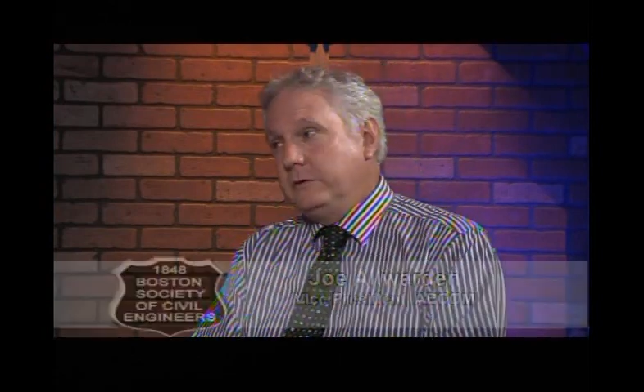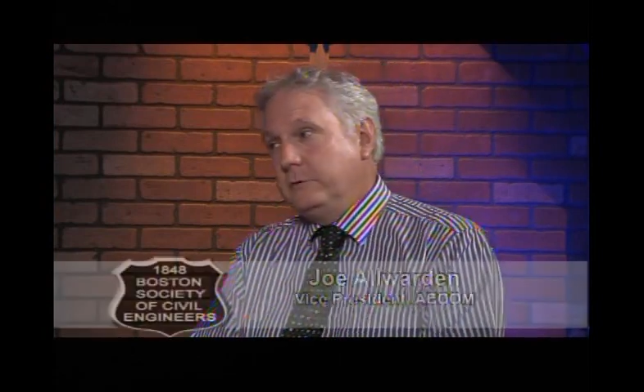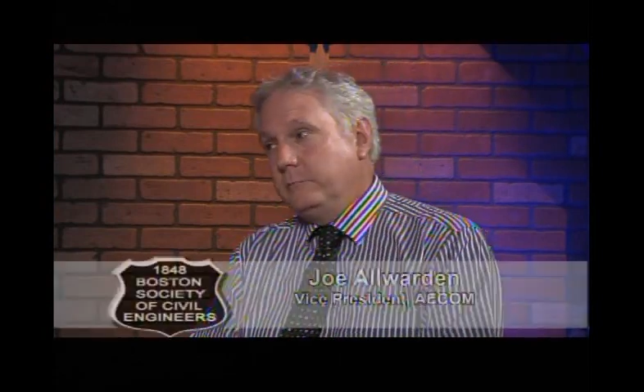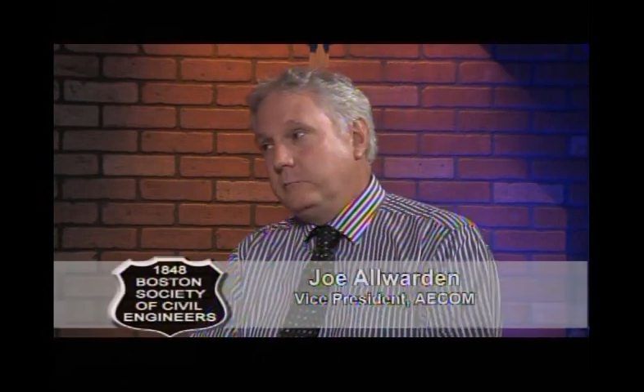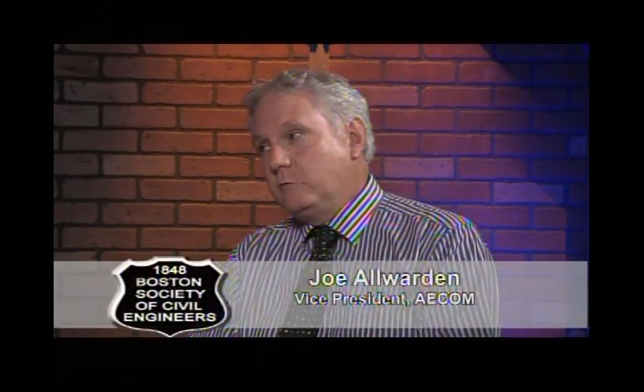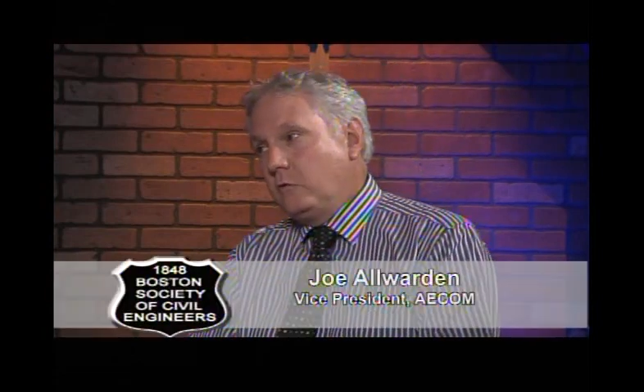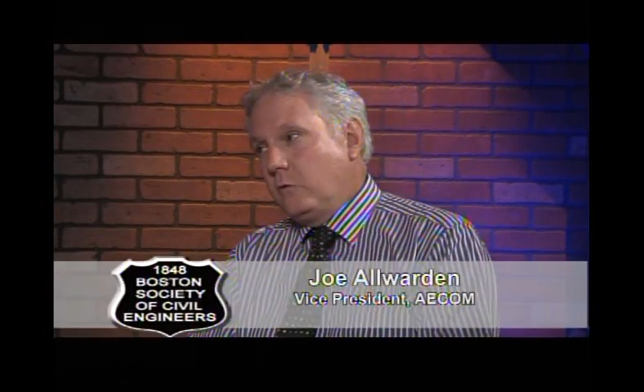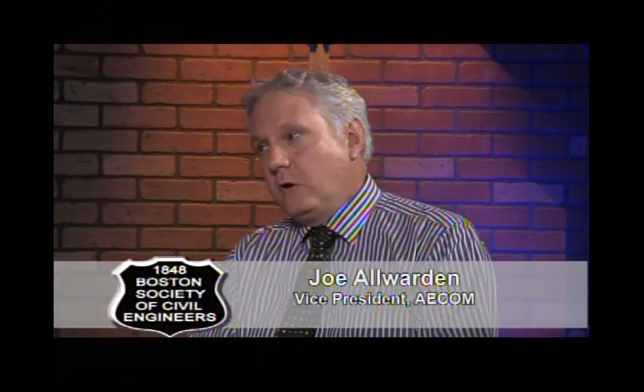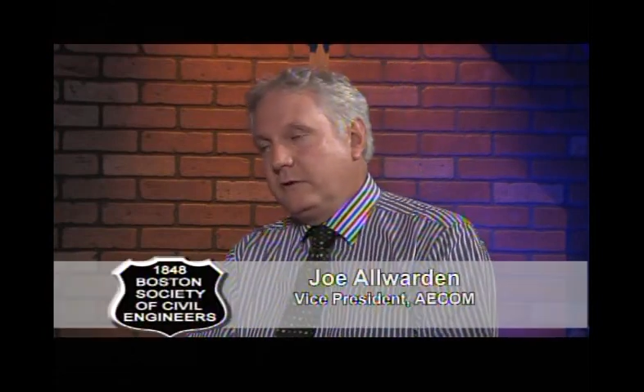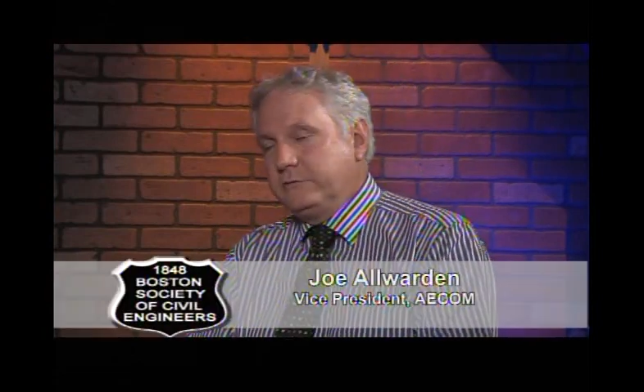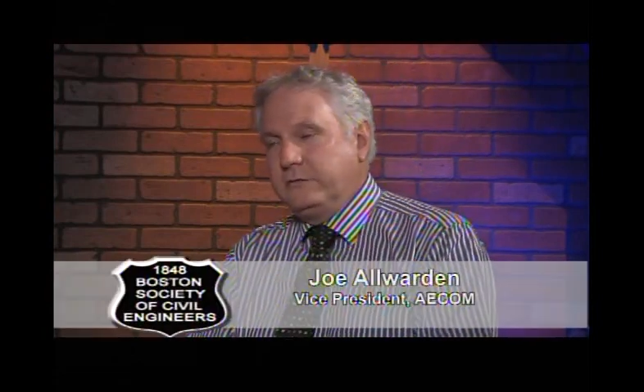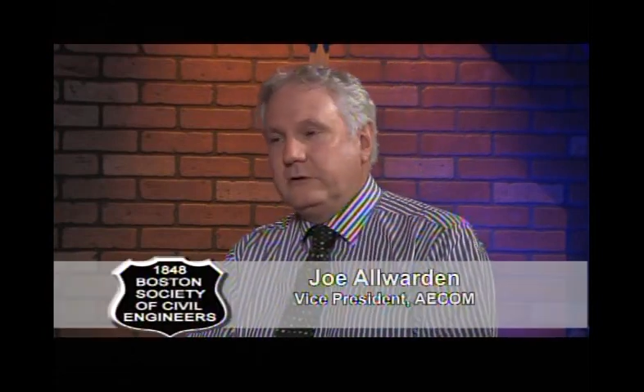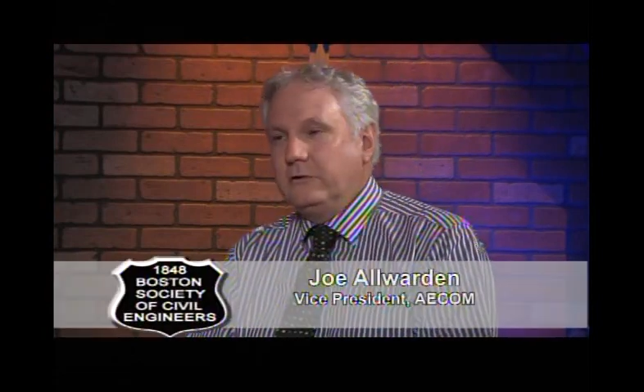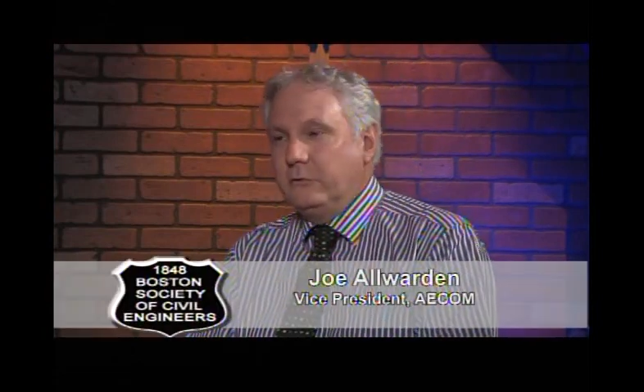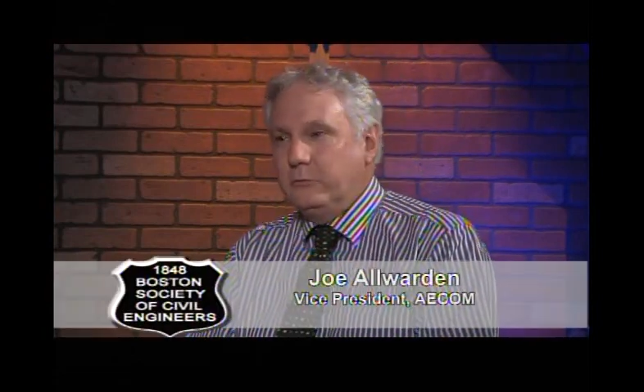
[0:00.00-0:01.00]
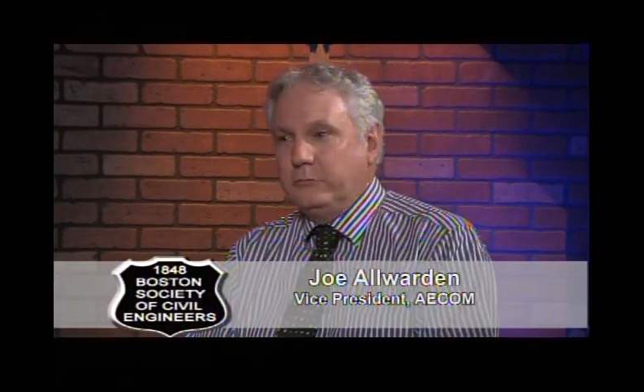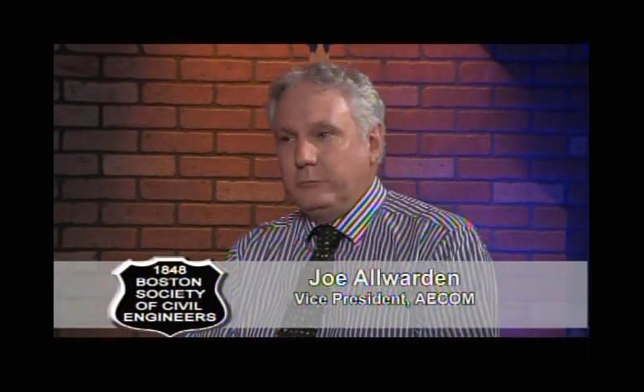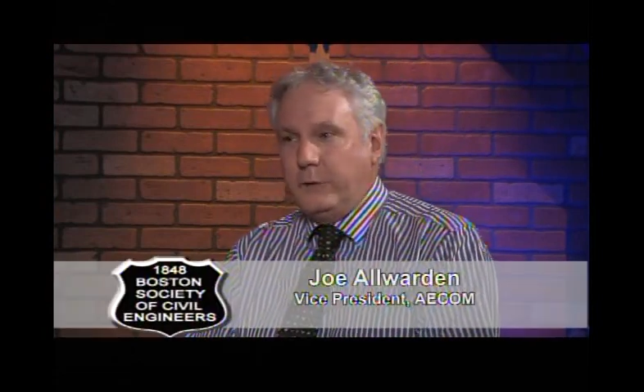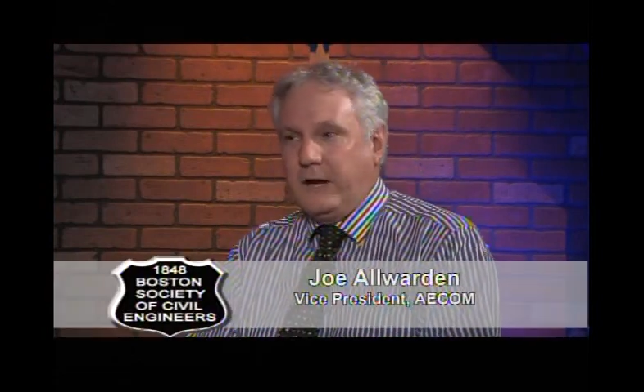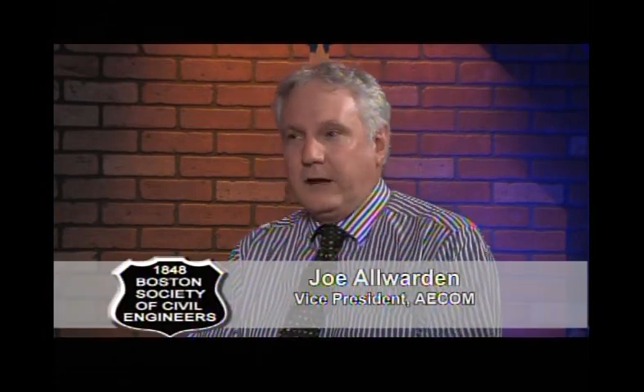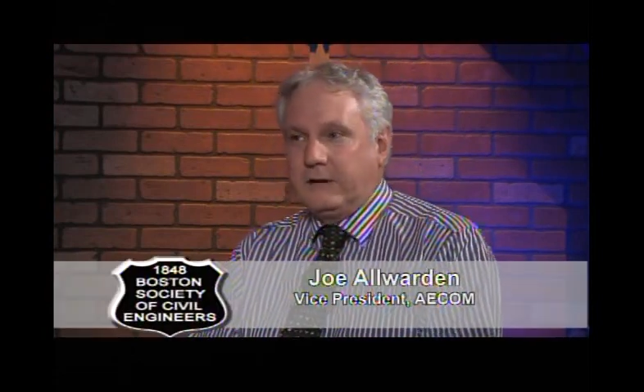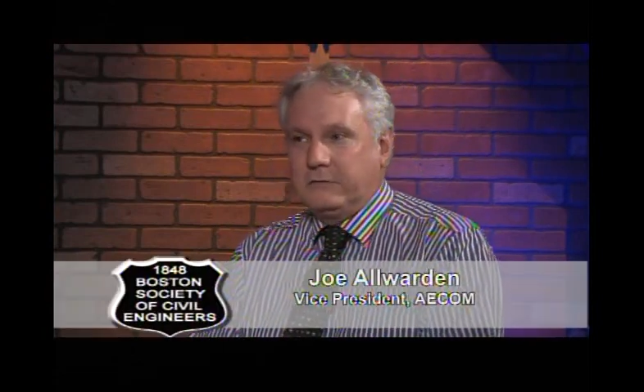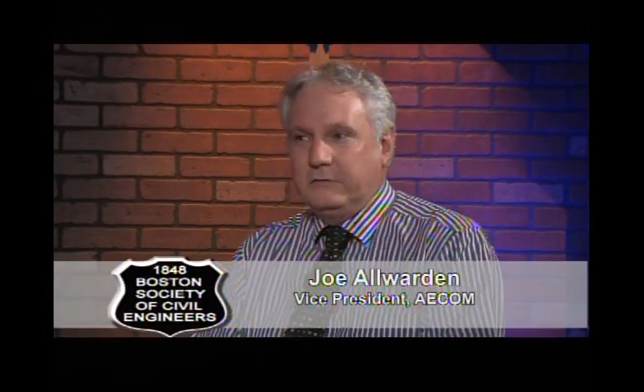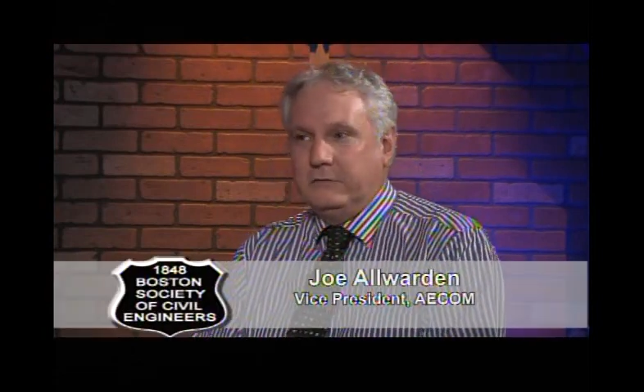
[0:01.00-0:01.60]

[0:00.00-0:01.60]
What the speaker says: of the crossing goes back